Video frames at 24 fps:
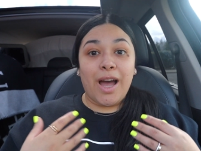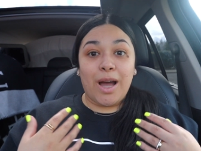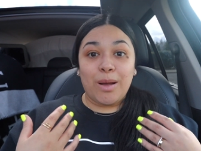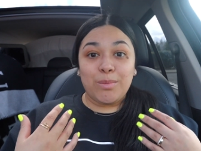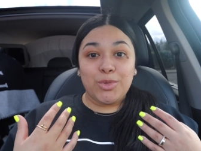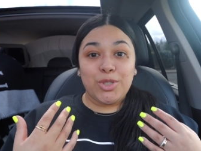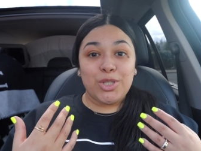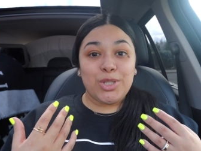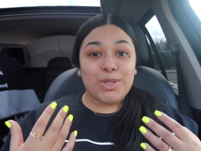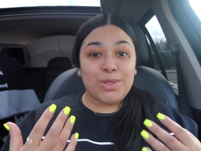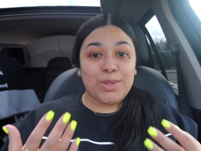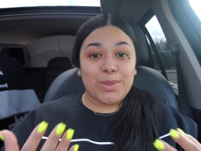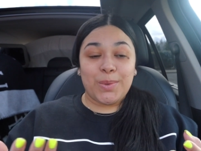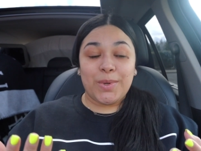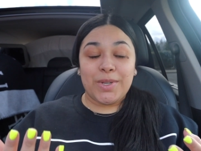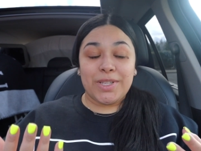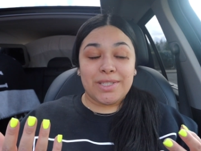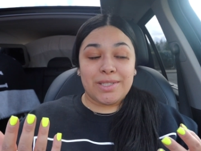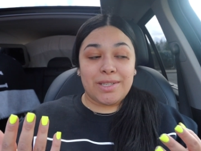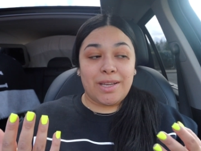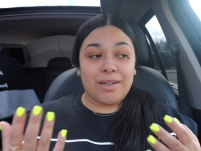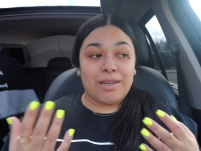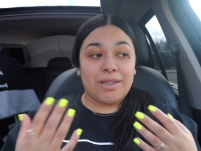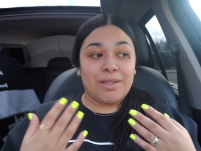I'm just so
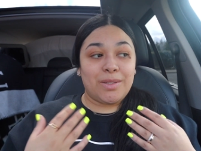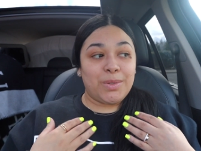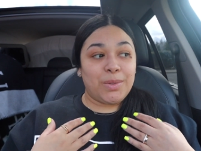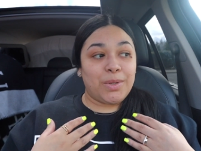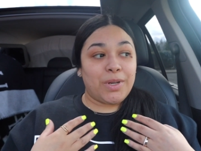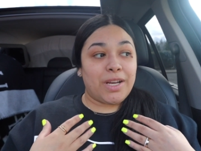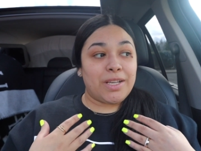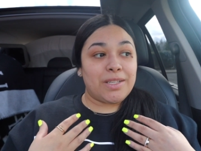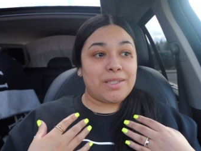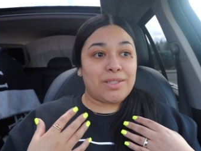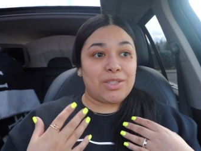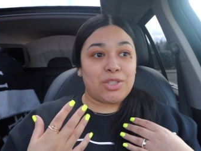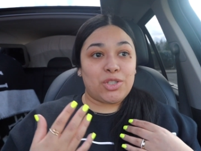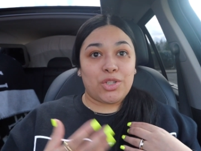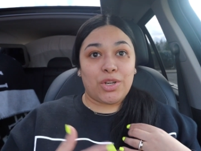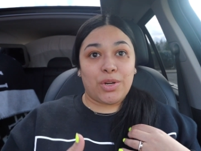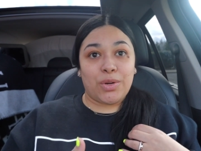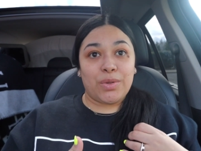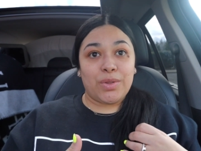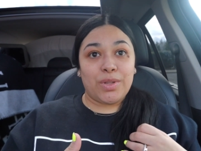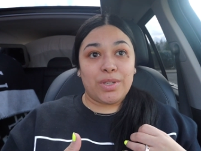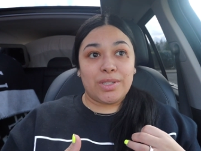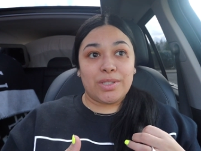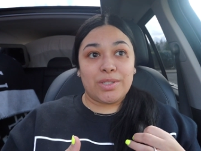excited, you guys, to
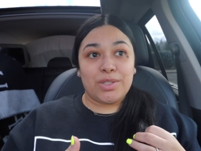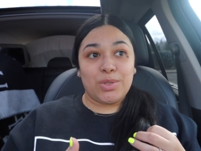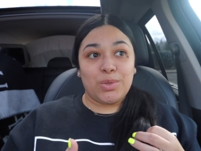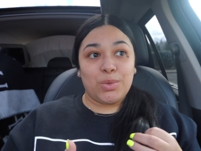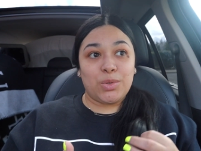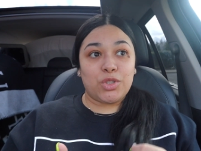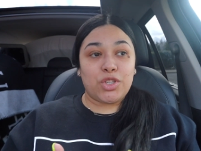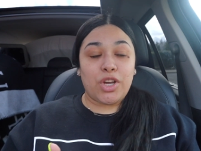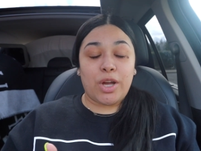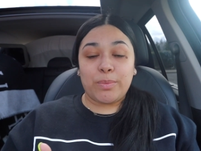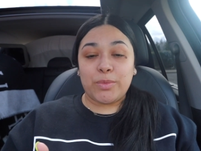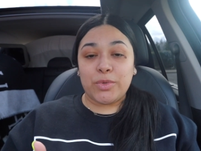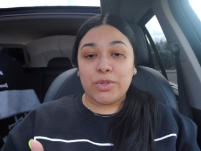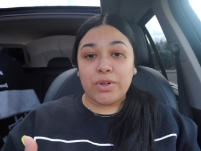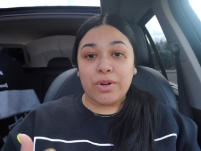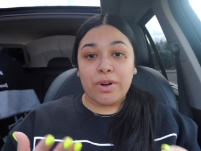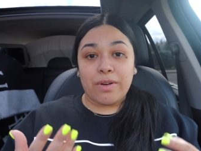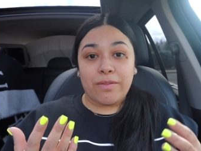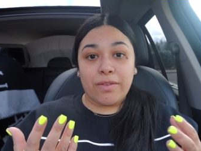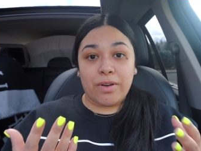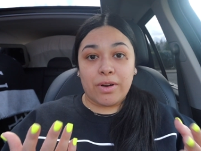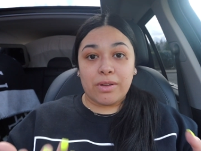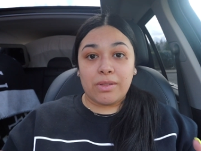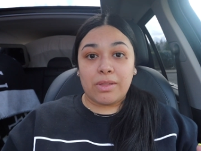share this new chapter
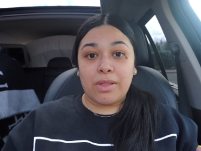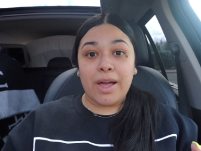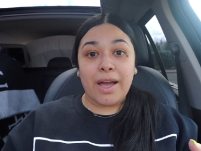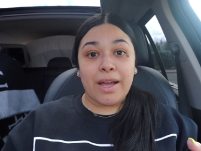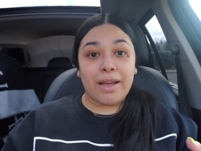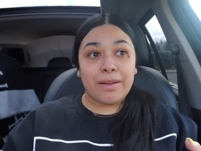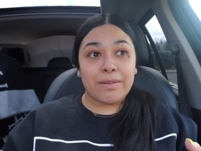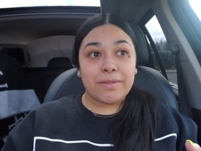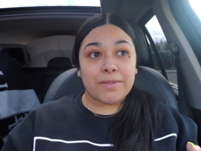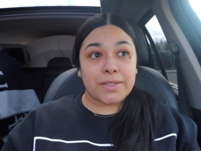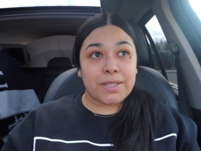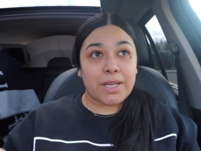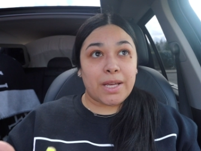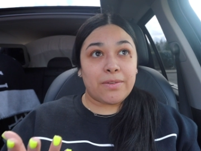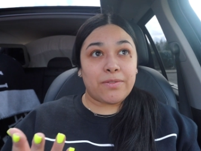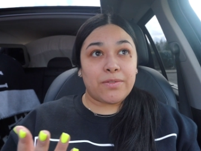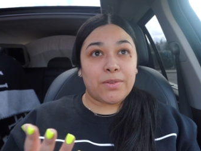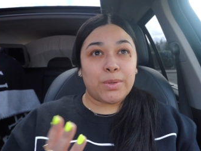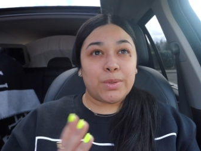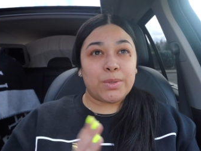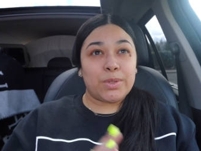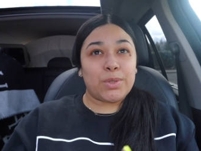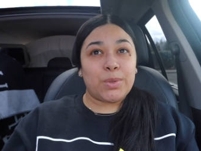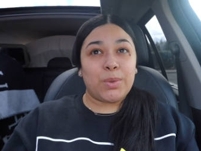of our lives. I
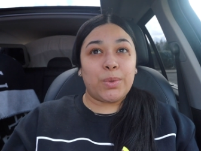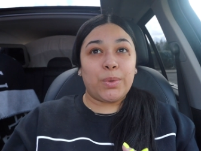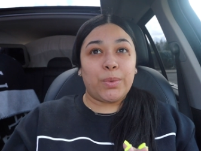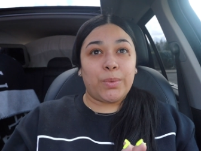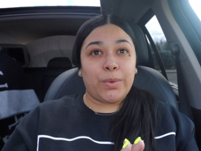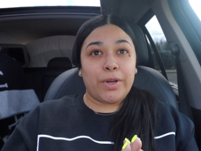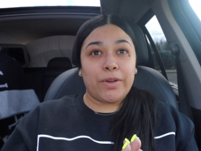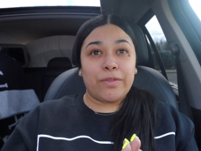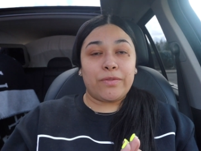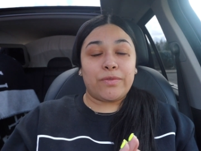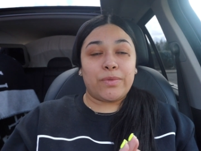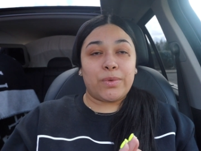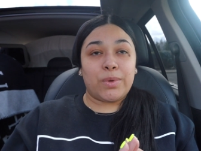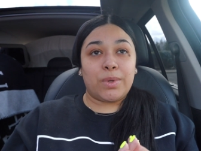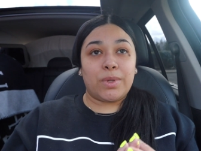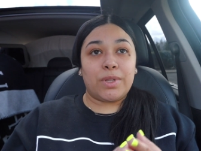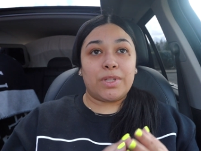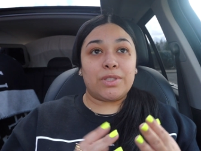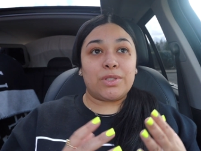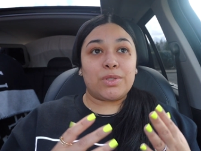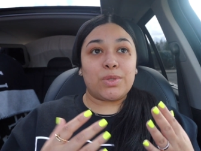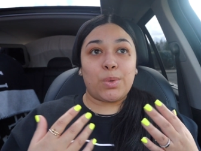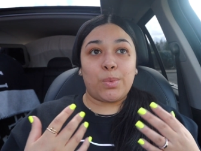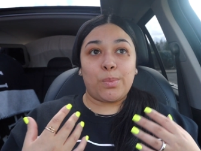feel so grateful
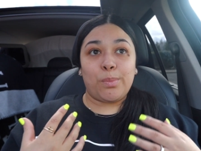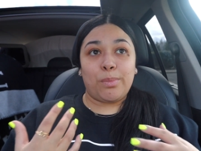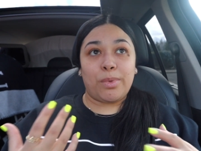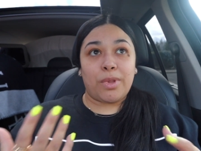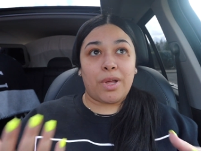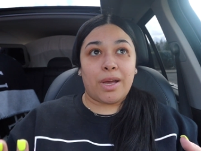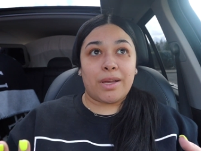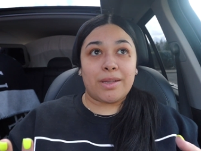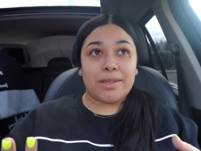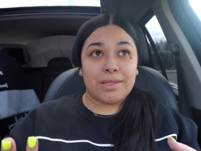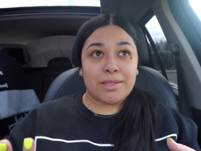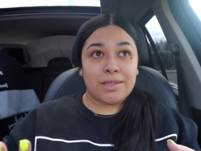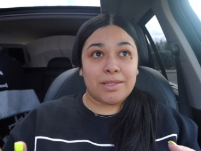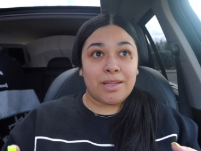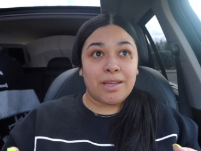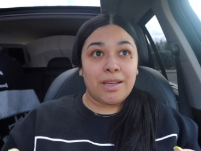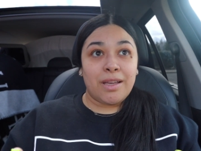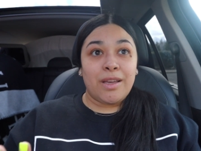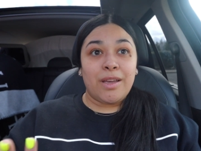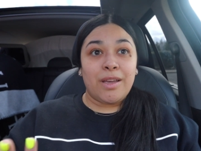and so blessed,